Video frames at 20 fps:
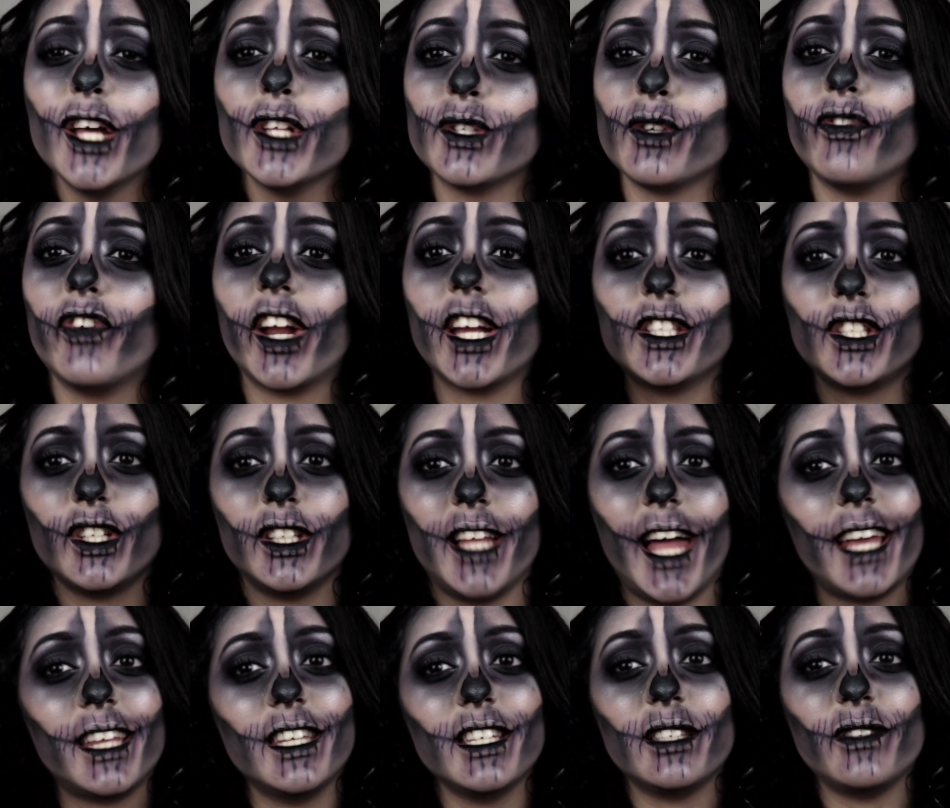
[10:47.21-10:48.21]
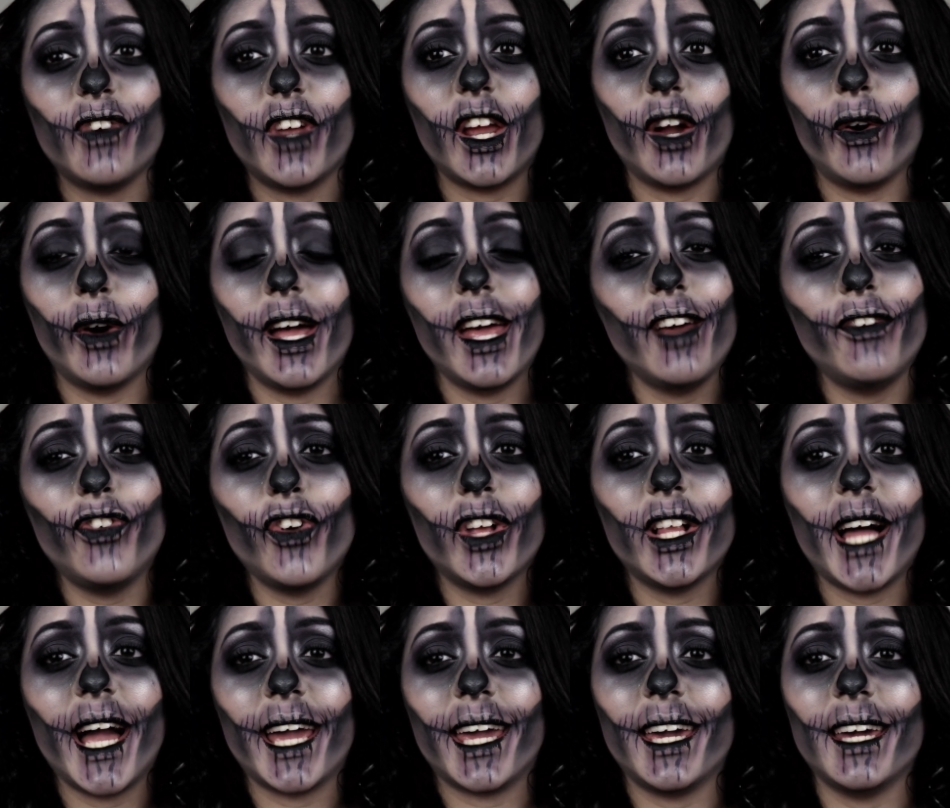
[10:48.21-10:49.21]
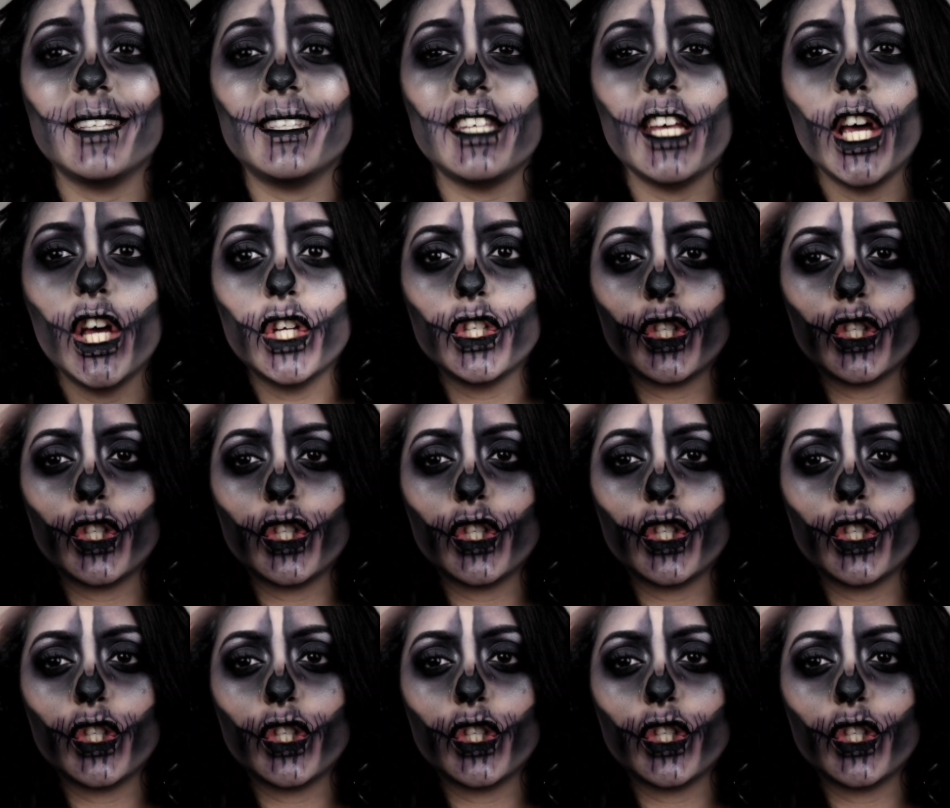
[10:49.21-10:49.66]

Don't forget to like this video if you like it,